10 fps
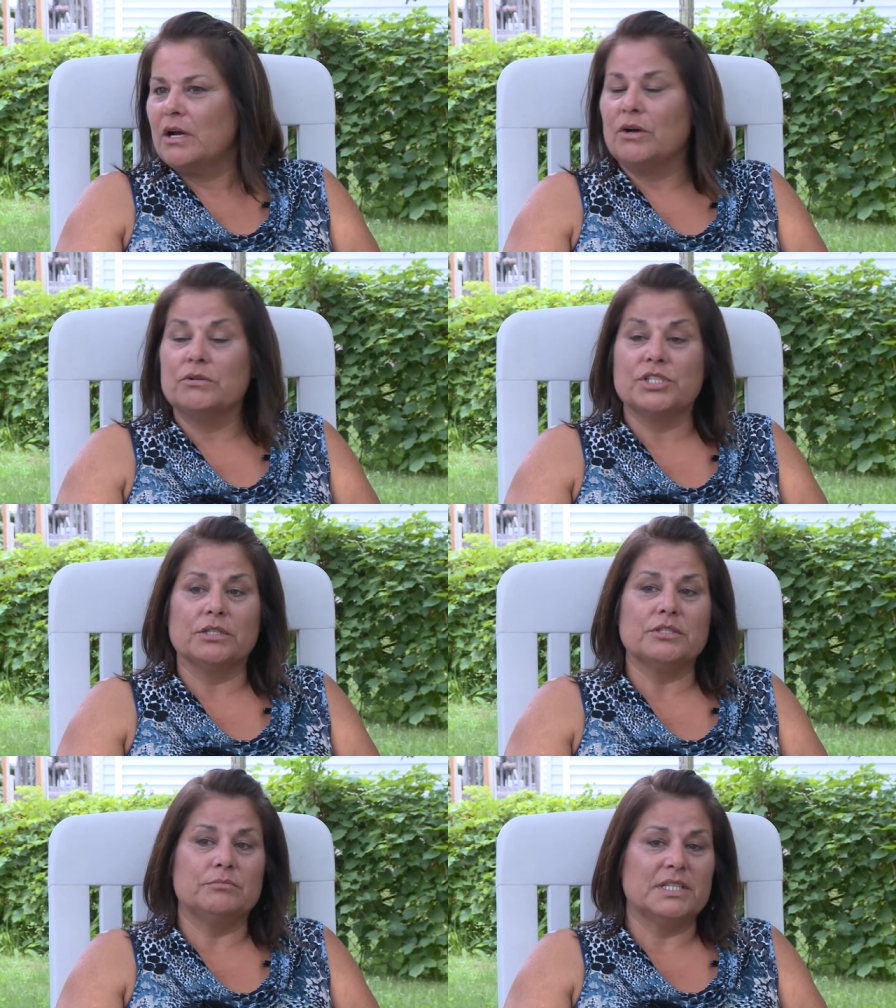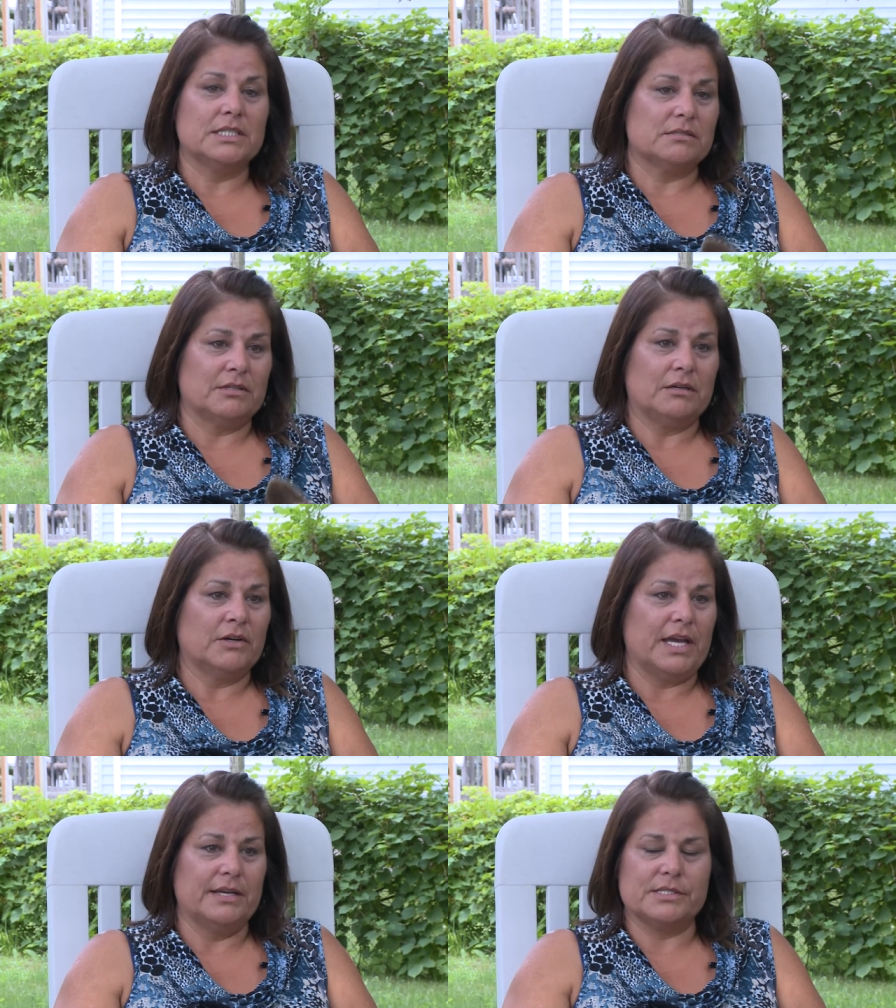Oh, shelter in place. Well,
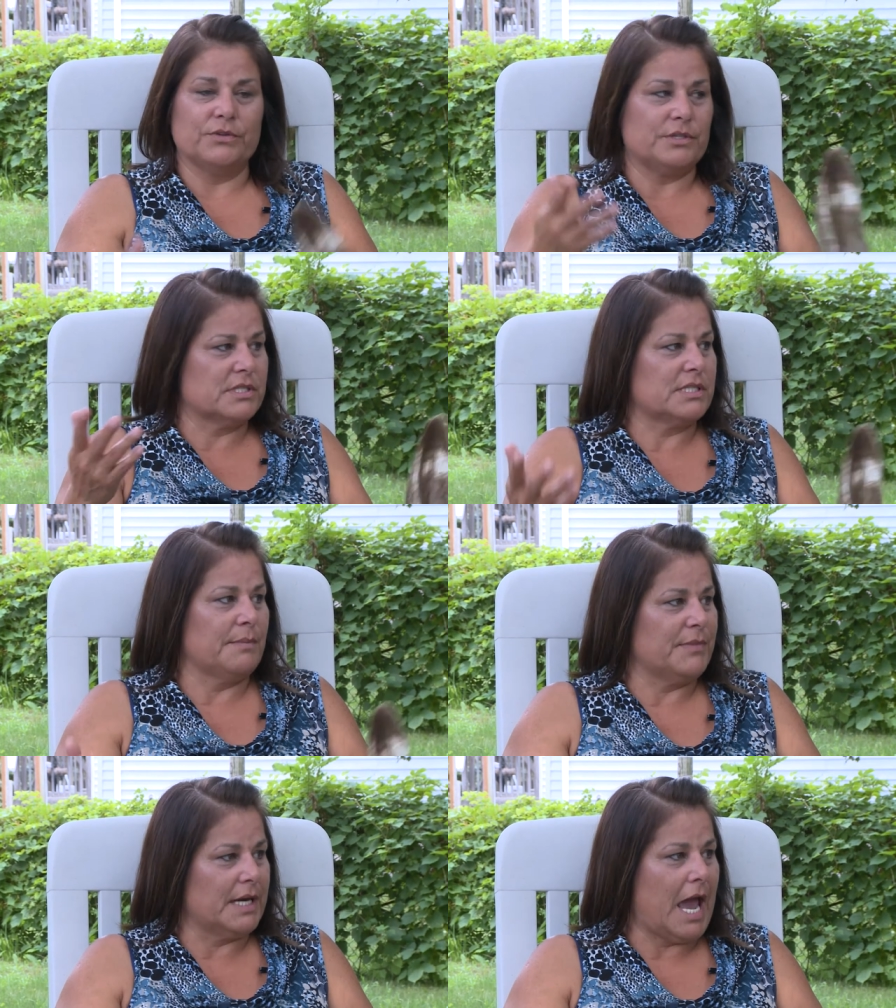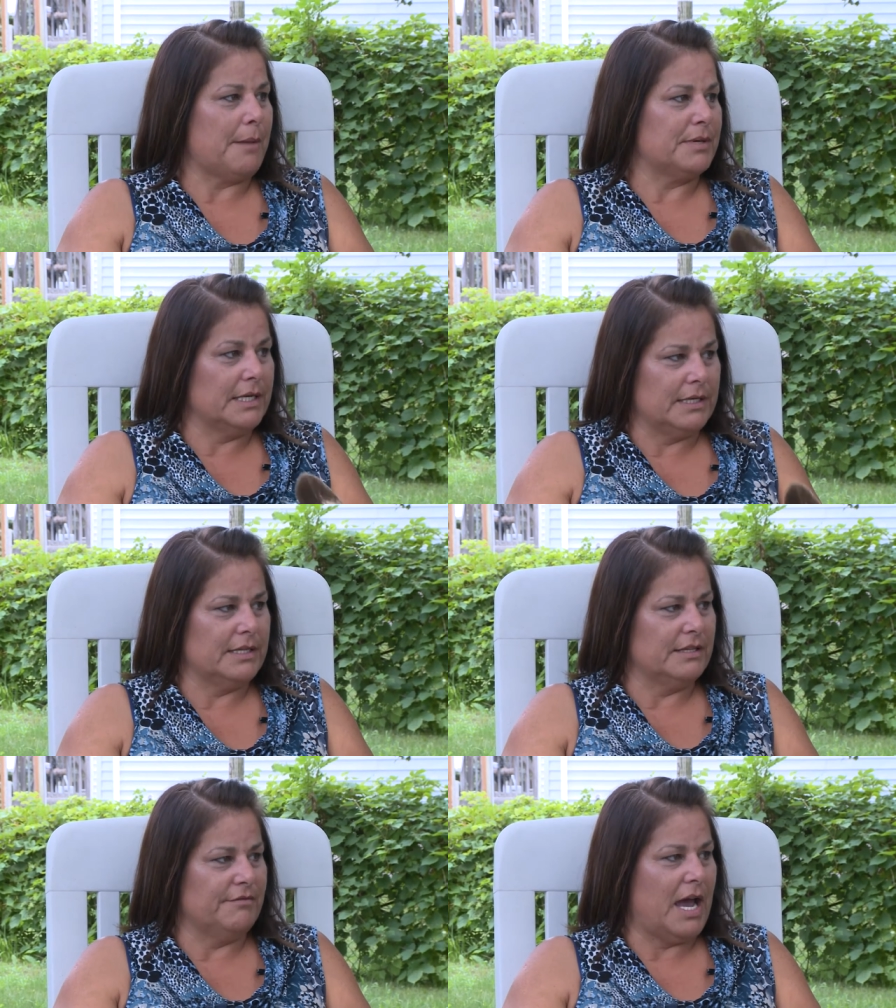okay, so there's something happening
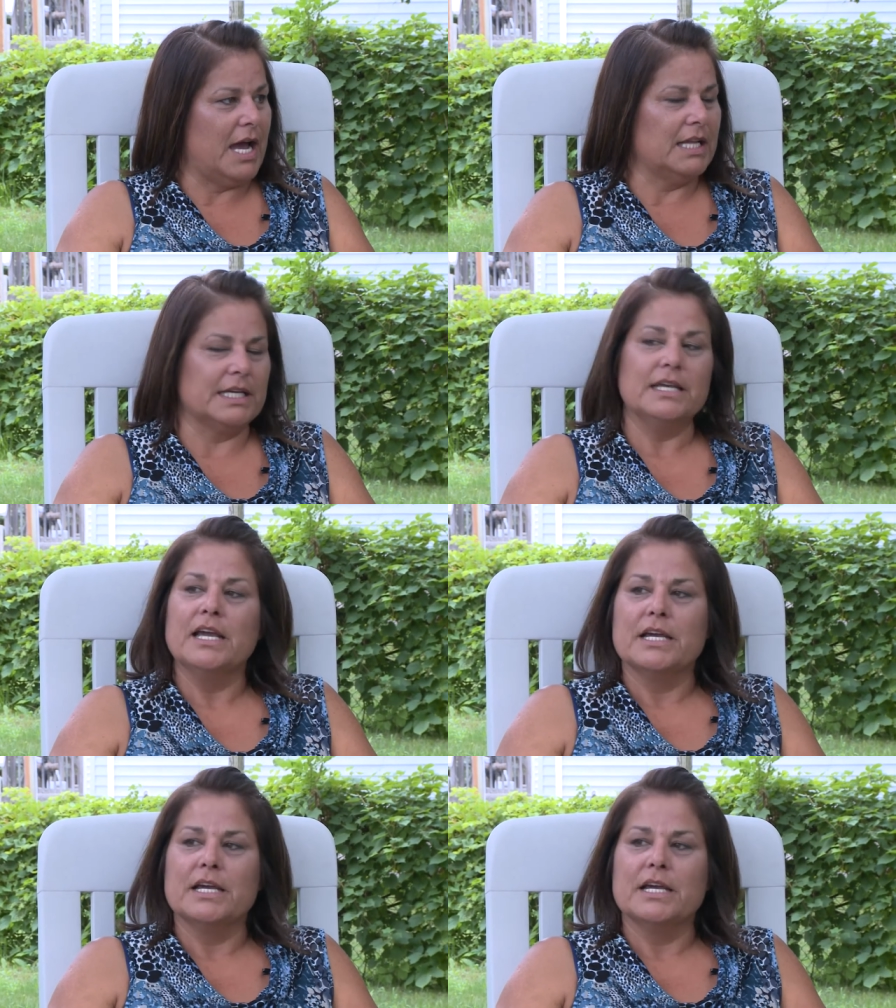in the valley,